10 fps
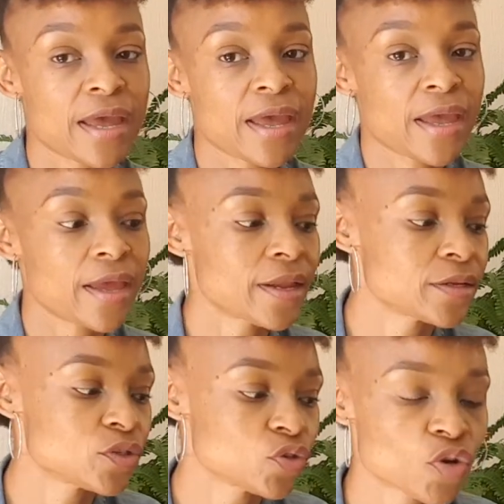
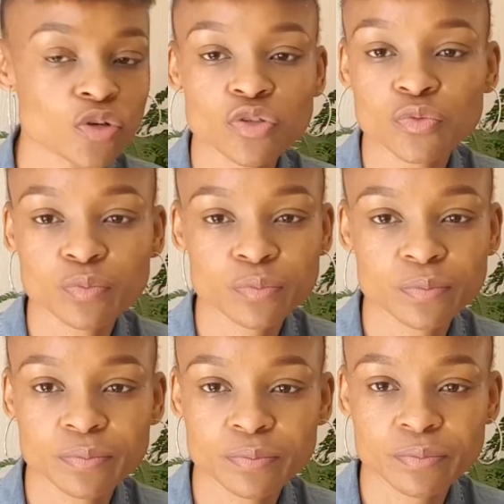and you don't
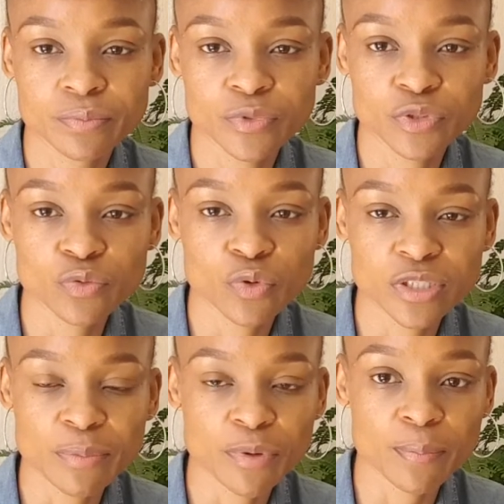do
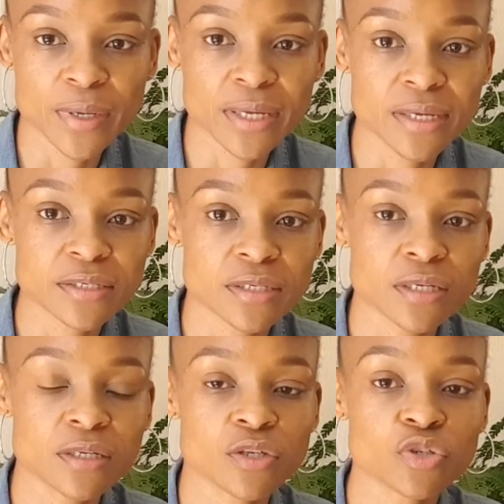water
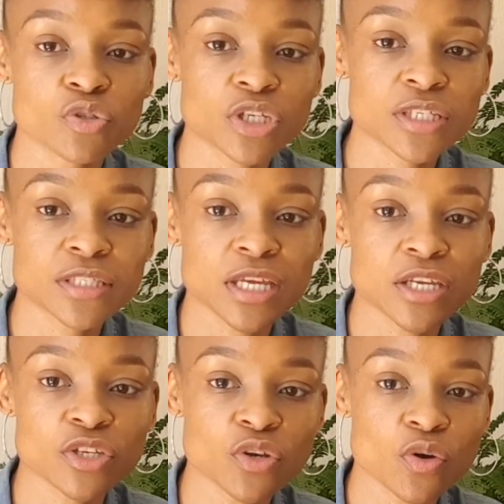propagation. You just
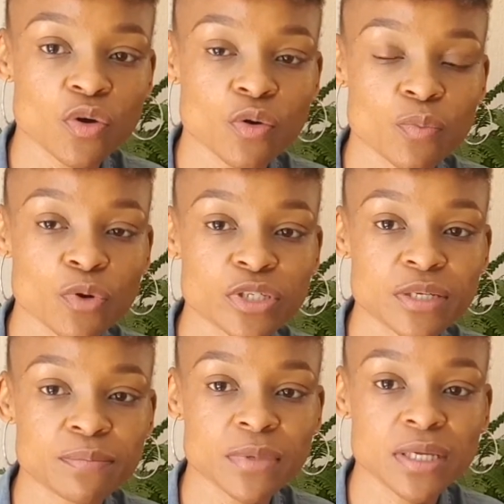take your
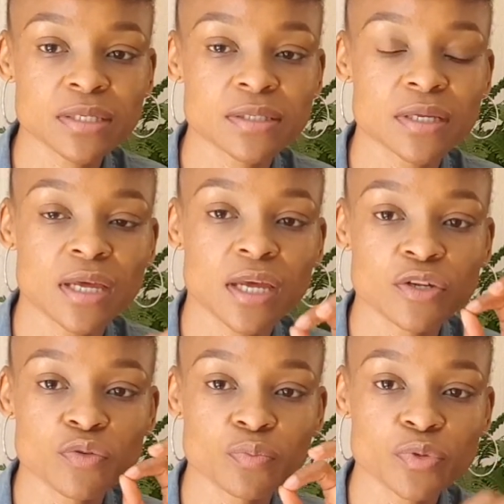potting mix and
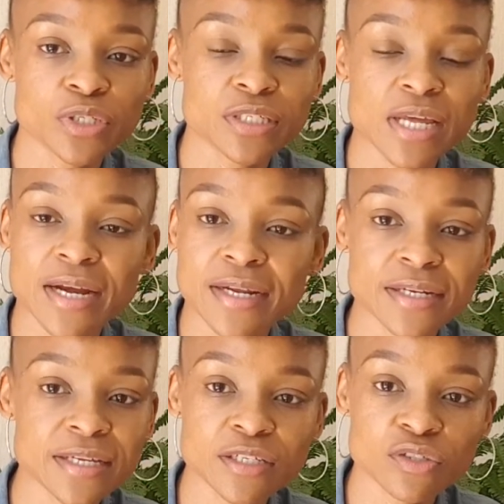you put it
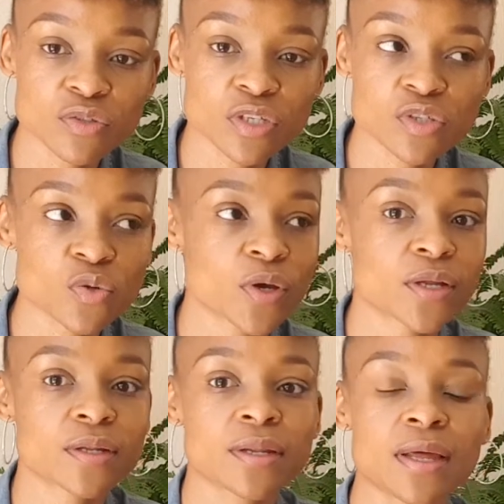directly into the
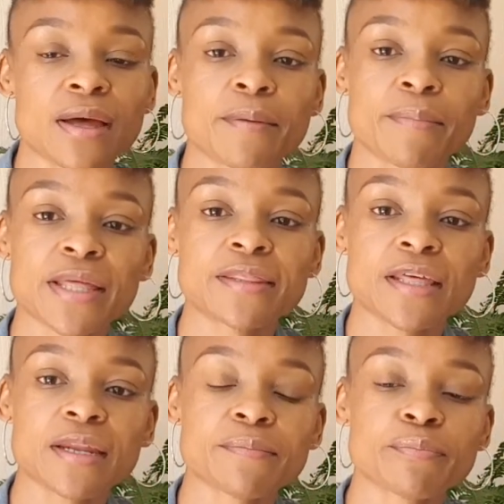soil, but
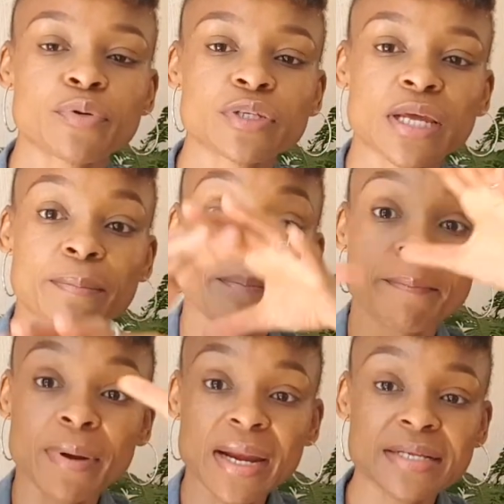then put a
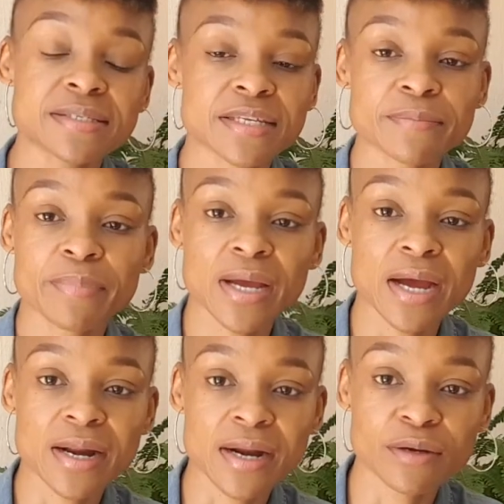plastic bag
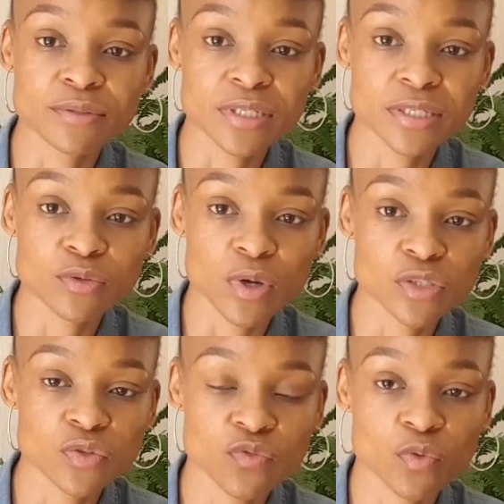around it.
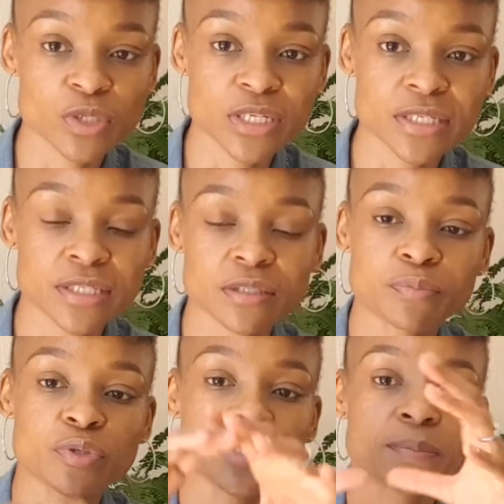Once you've watered it,
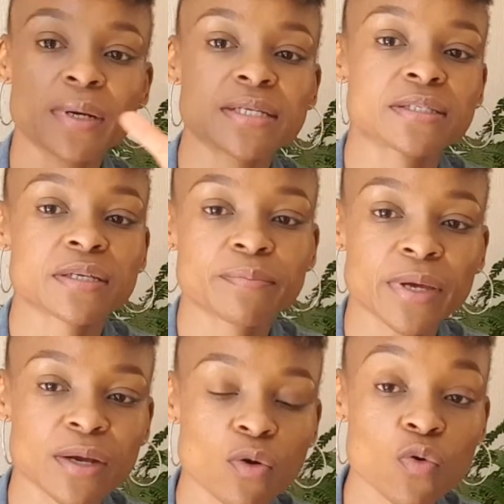put a plastic
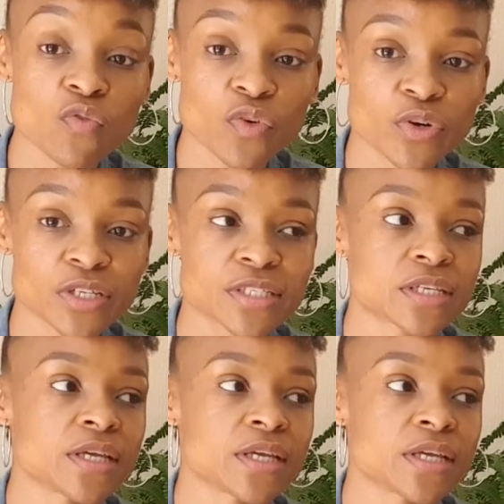bag over it,